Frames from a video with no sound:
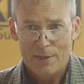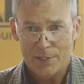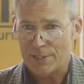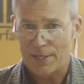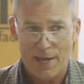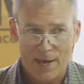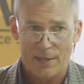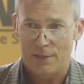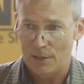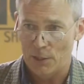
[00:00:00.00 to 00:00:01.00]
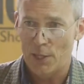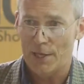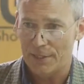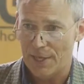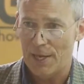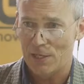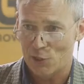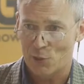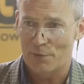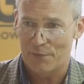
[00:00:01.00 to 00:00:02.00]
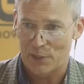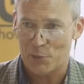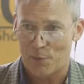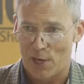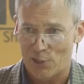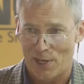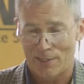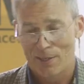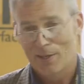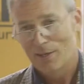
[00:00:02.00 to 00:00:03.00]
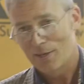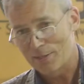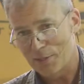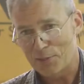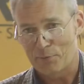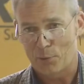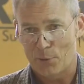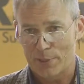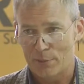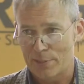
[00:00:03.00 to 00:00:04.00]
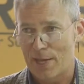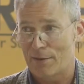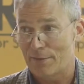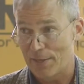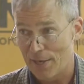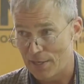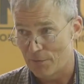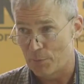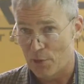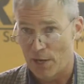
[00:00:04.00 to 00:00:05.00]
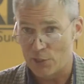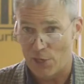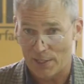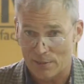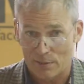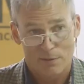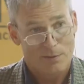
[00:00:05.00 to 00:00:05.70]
This can add a lot of days to a finished project, and since the flooring goes down at the end of a project,